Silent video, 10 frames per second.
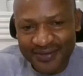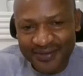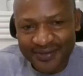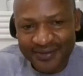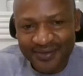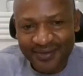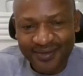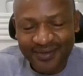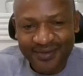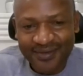
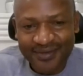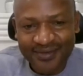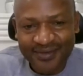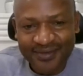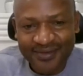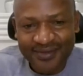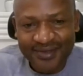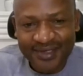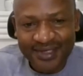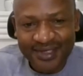
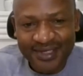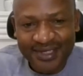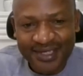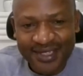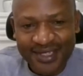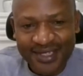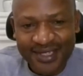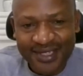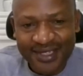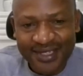
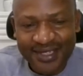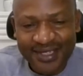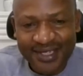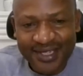(silence)